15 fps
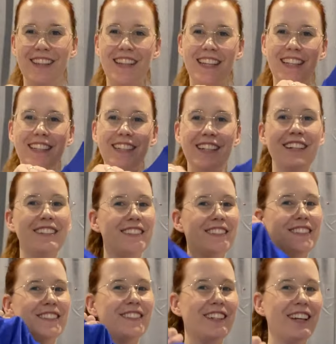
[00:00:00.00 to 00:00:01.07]
The
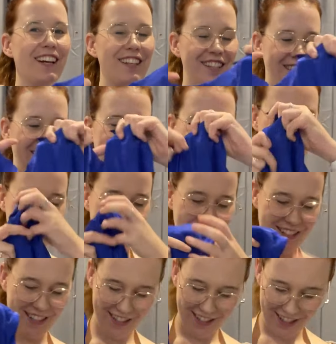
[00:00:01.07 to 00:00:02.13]
skirt section
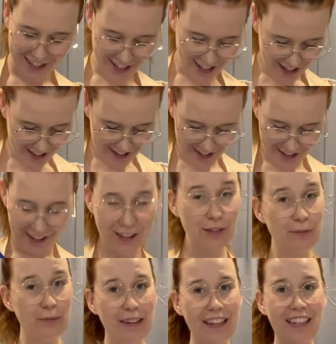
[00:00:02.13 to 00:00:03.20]
is done,
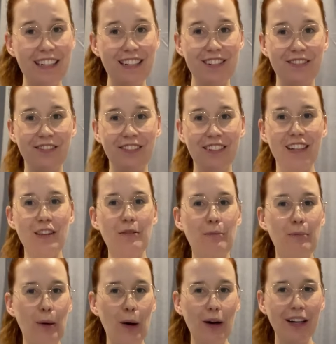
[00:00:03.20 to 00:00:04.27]
complete
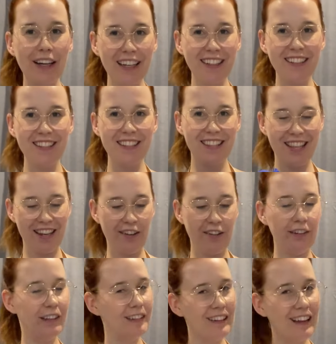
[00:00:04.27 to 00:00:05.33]
with pockets that are a
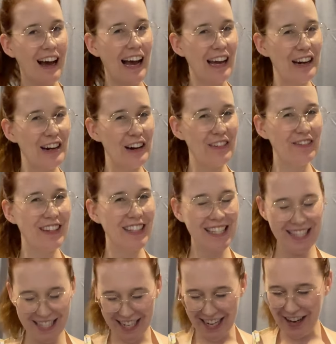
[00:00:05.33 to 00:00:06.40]
little higher up
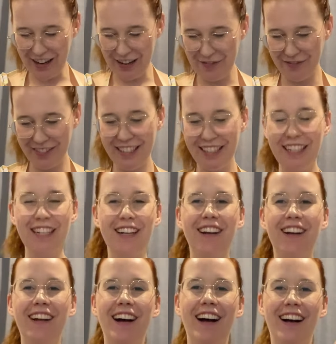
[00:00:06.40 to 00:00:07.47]
this time.
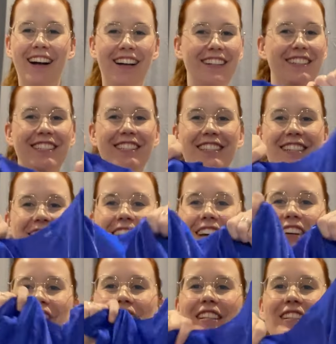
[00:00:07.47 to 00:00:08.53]
I just
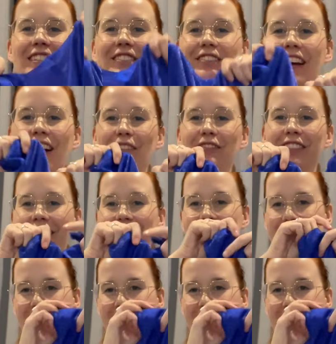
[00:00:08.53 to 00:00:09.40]
love this fabric.